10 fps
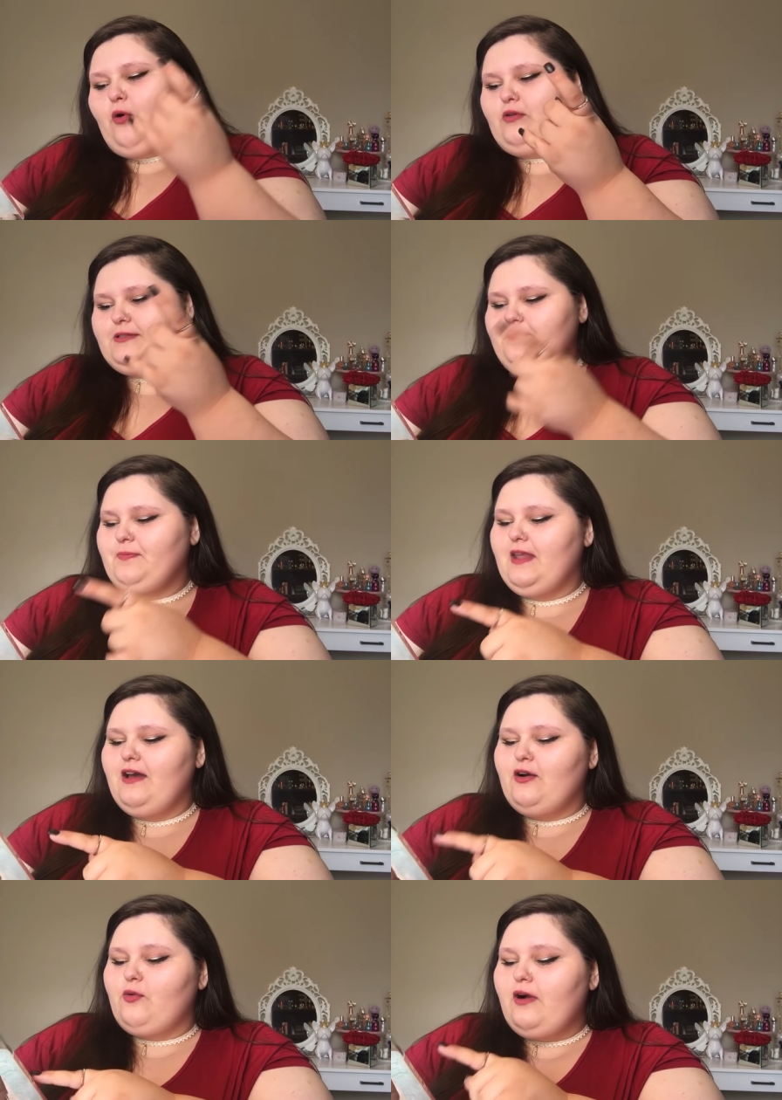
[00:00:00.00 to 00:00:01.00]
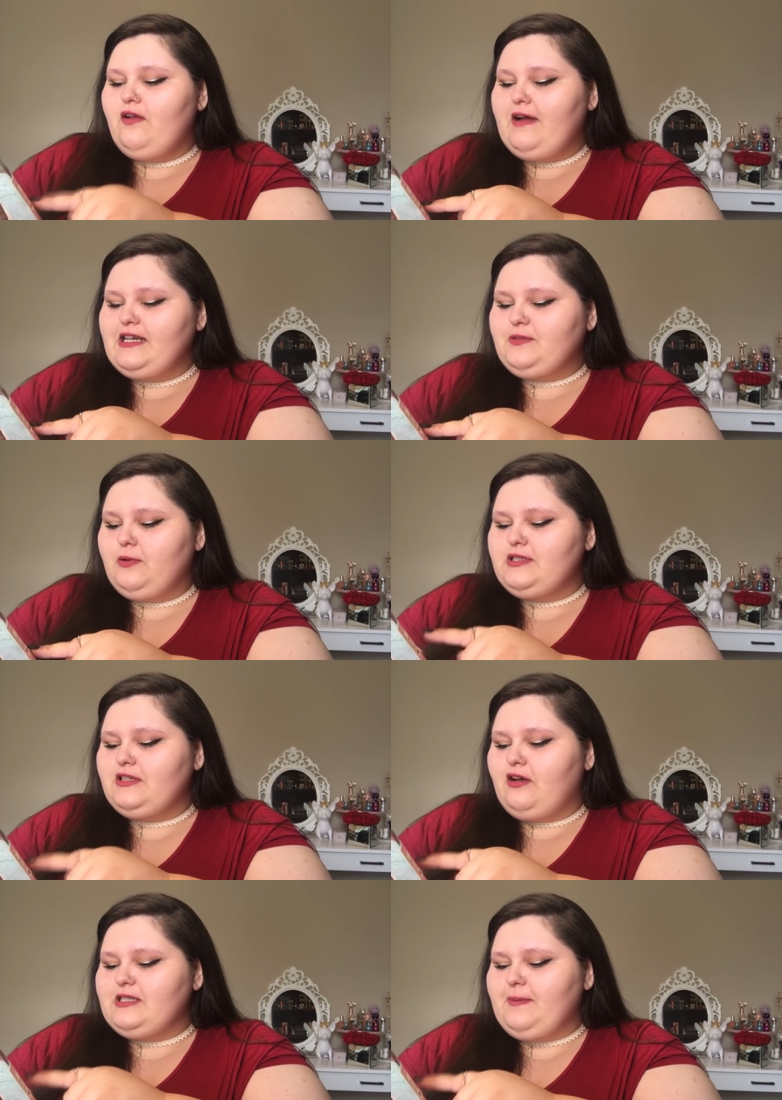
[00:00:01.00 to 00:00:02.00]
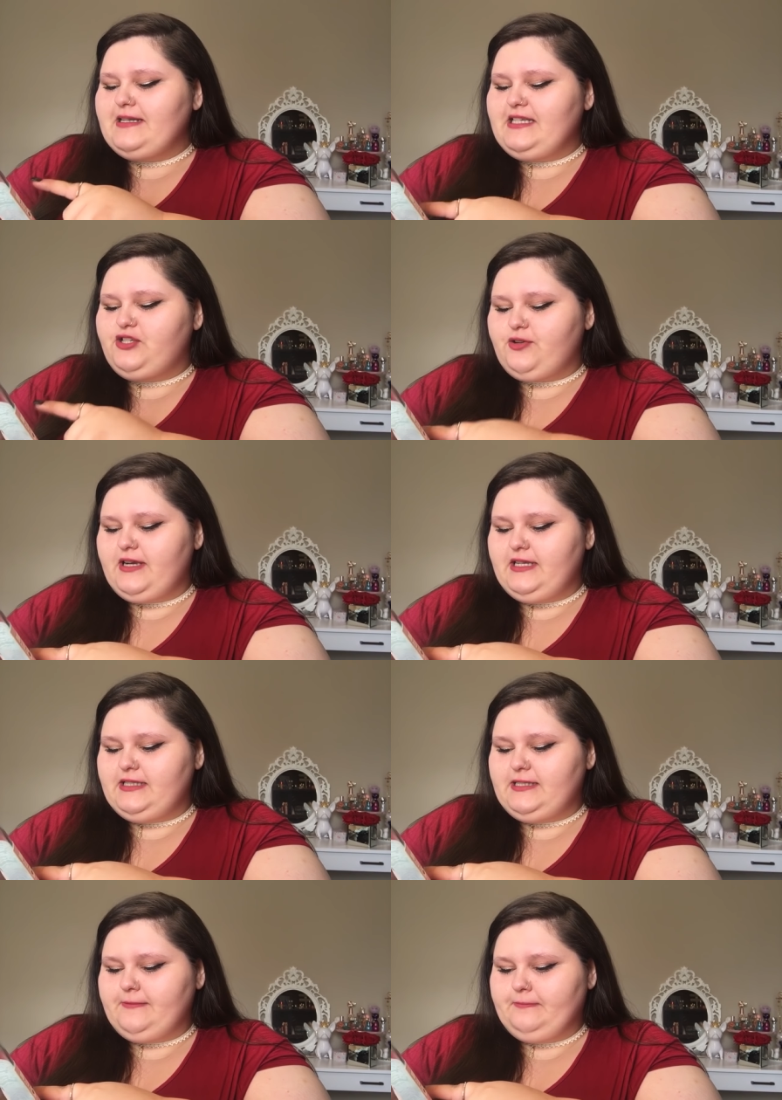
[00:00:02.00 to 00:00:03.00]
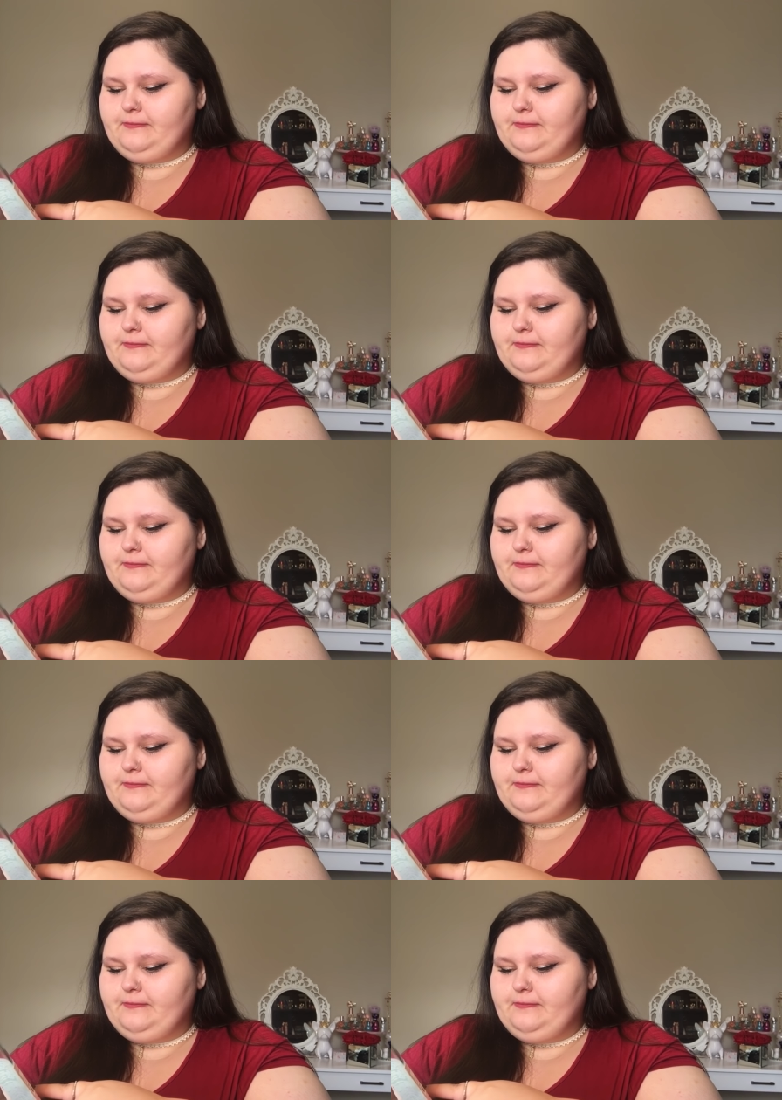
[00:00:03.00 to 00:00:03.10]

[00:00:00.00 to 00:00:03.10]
Goals. Grilled vegetables and all spicy treats.